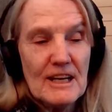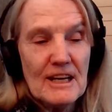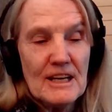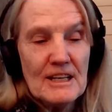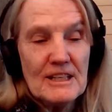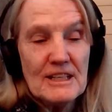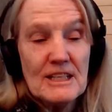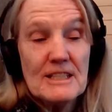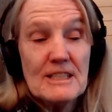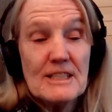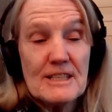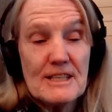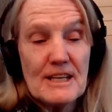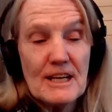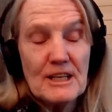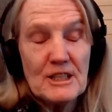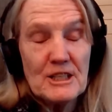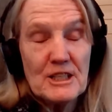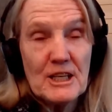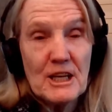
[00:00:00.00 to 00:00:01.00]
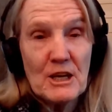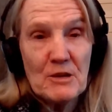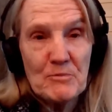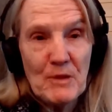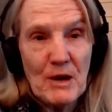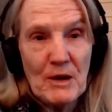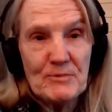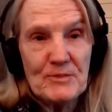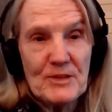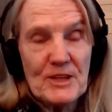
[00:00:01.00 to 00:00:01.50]
and he decided to get
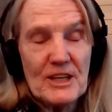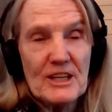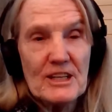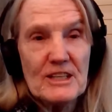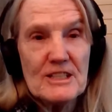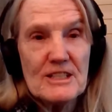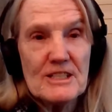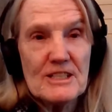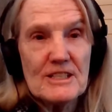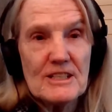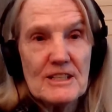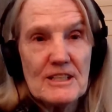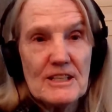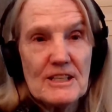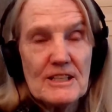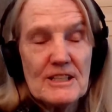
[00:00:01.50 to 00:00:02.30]
baptized.